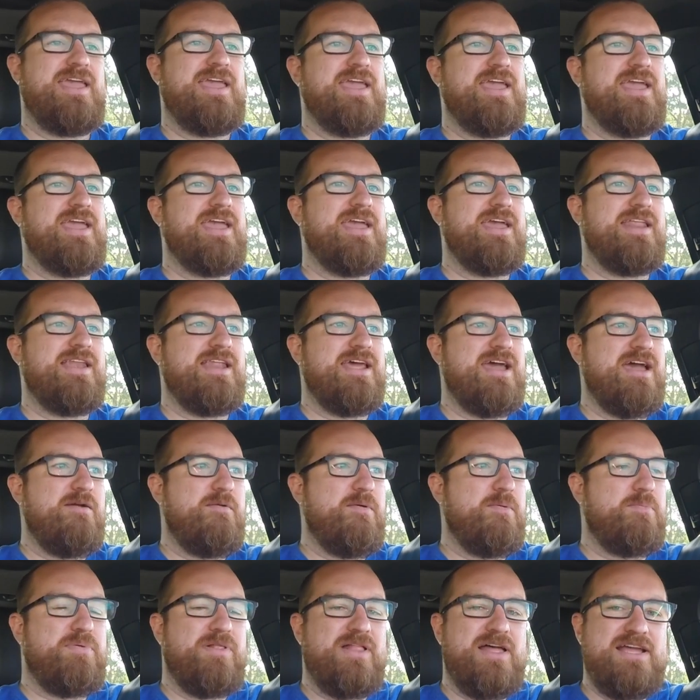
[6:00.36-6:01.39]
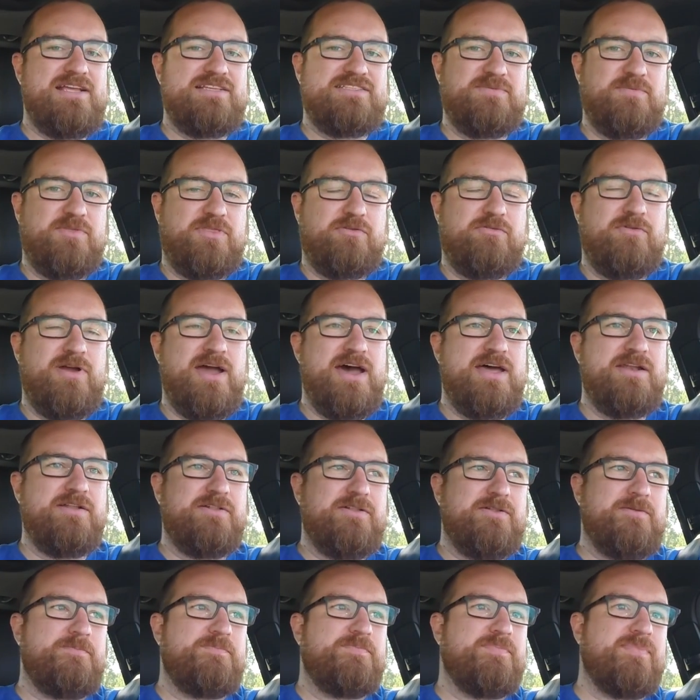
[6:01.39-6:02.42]
and I'm applying some
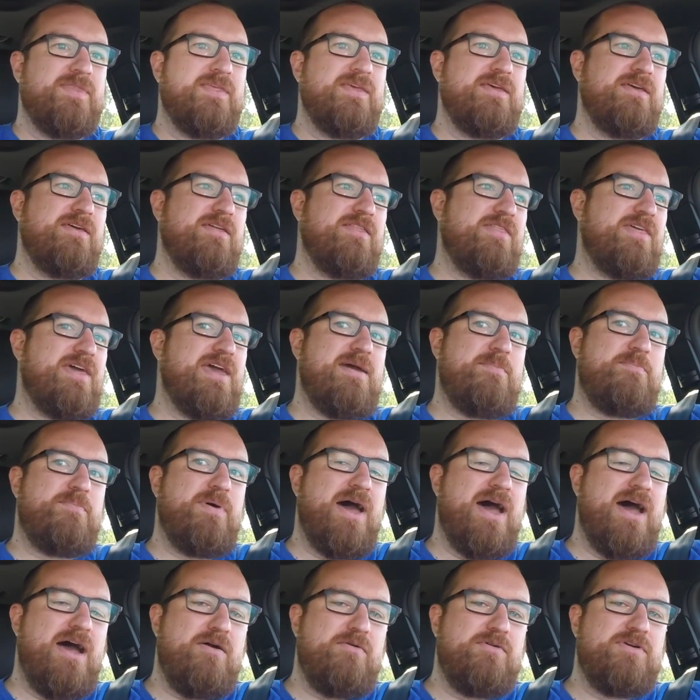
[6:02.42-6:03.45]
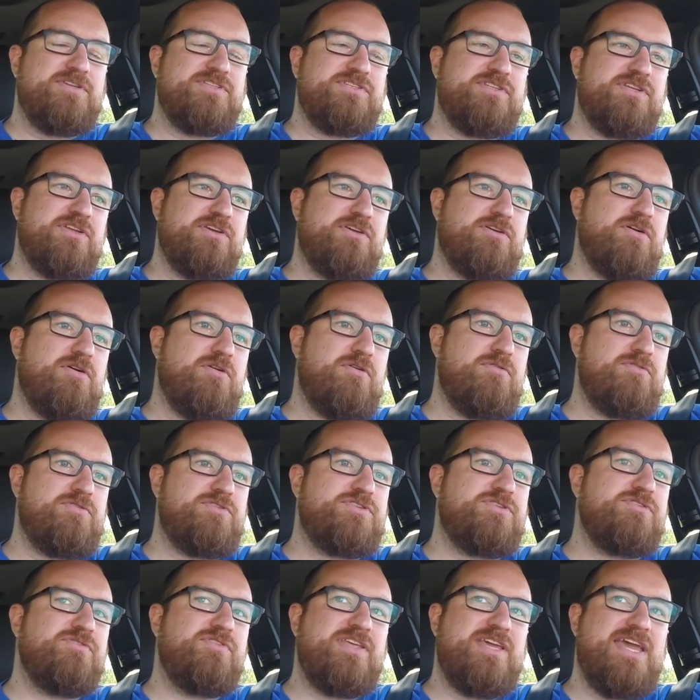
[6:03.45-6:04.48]
throttle, that power is going to go
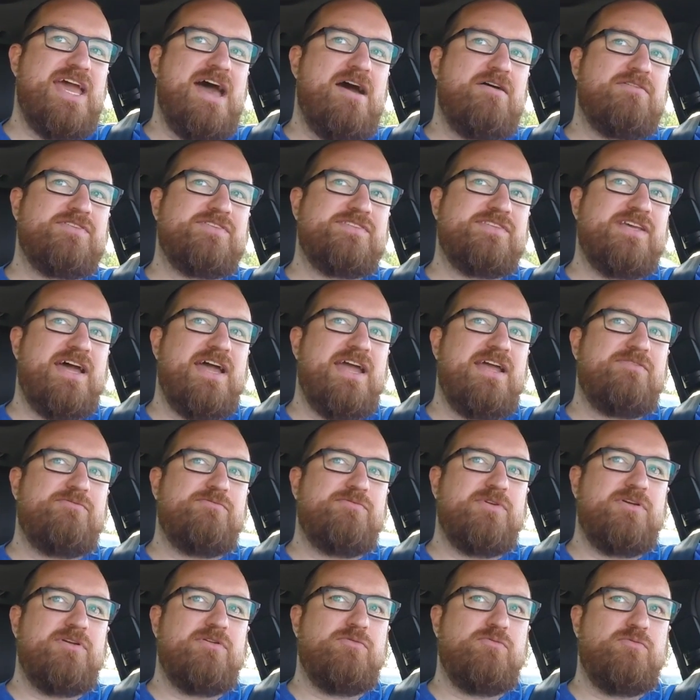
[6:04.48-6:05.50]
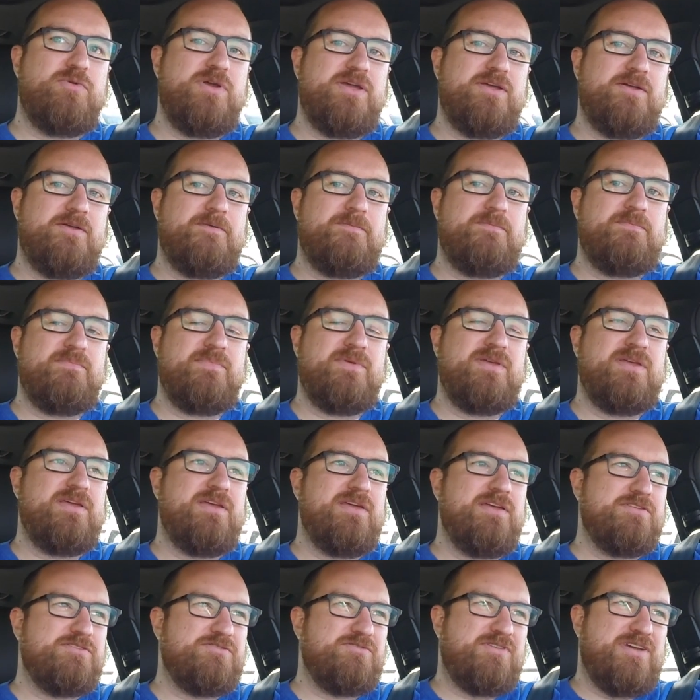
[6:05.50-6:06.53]
to the outside rear wheel.
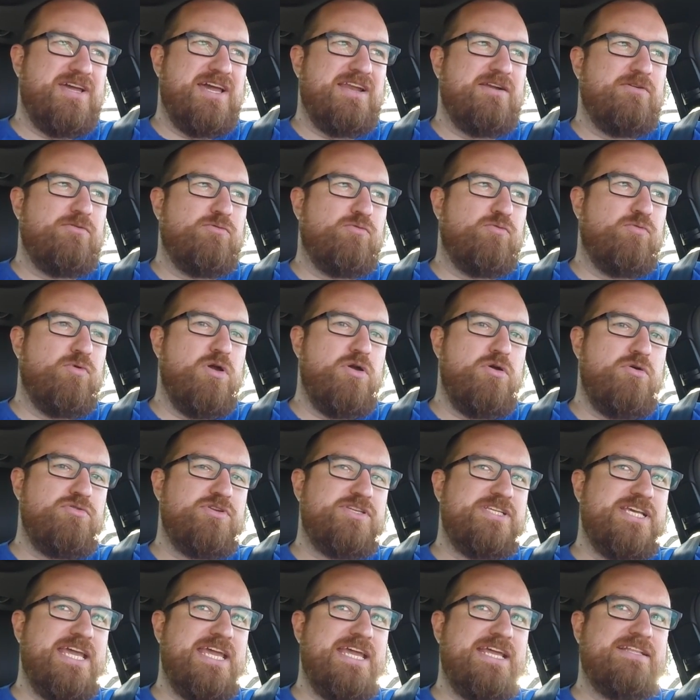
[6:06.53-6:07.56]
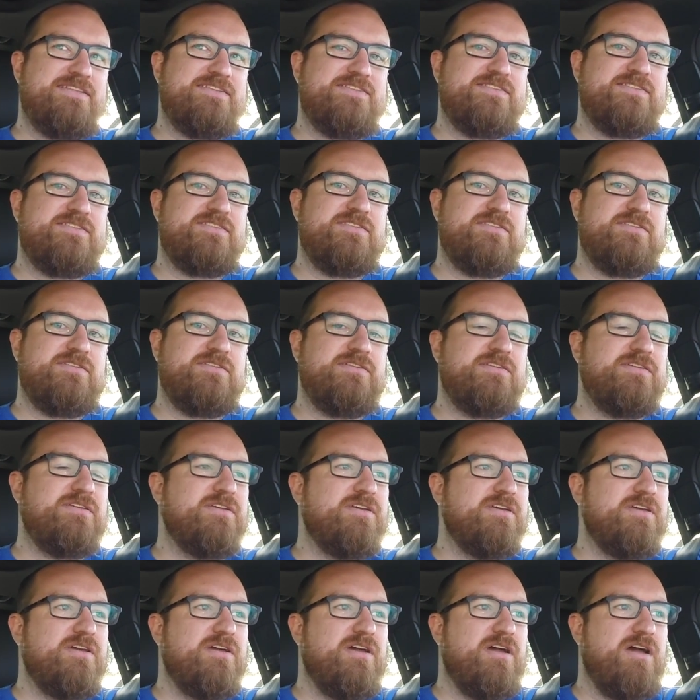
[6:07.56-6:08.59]
So it kind of rotates
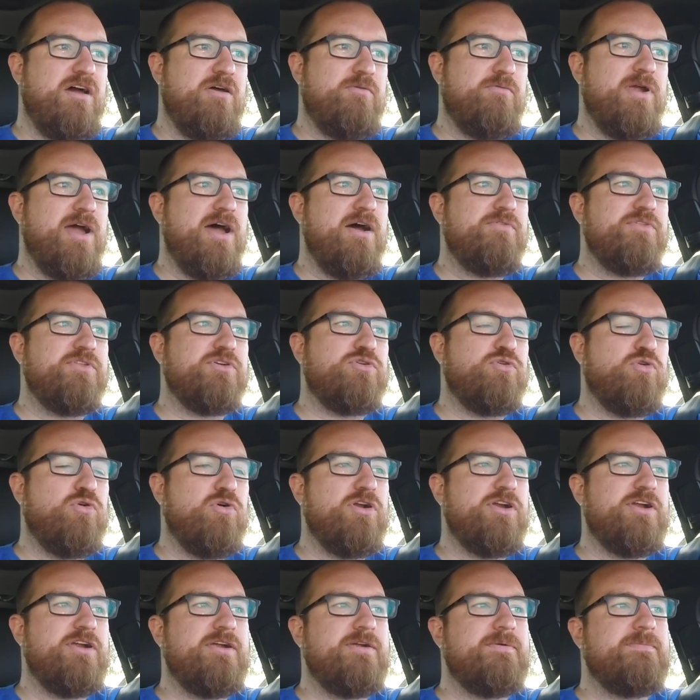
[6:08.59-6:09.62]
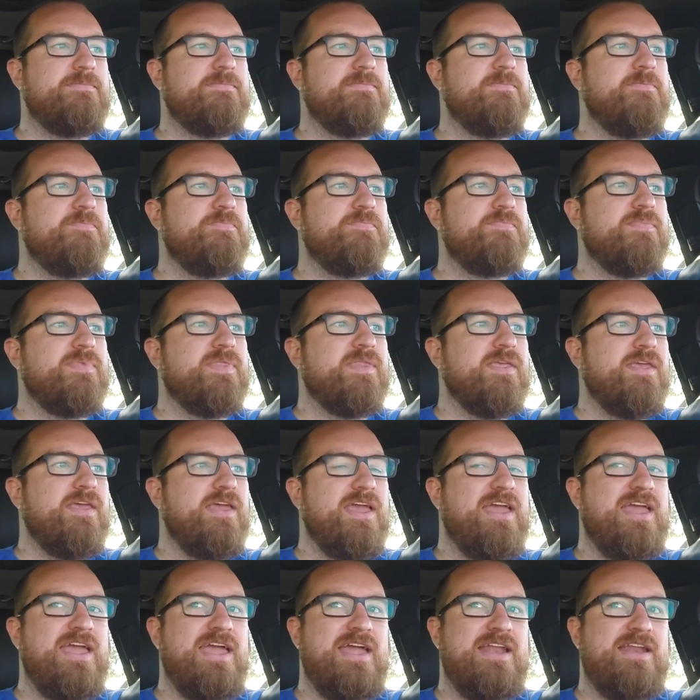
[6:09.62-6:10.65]
around the corner,
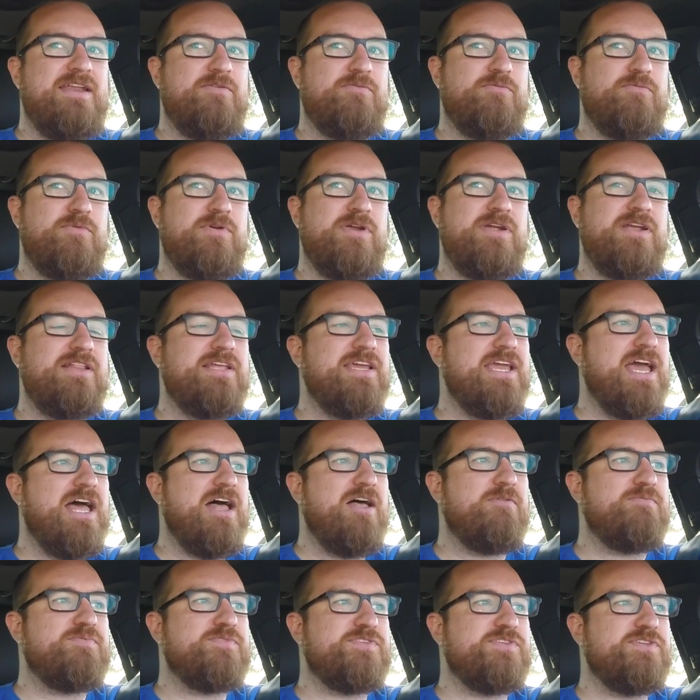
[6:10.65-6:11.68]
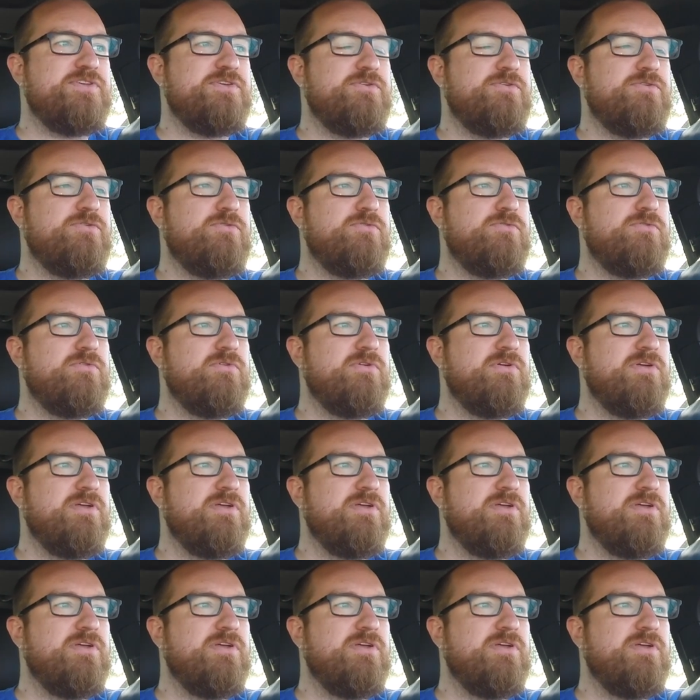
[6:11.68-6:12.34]
and it really helps you,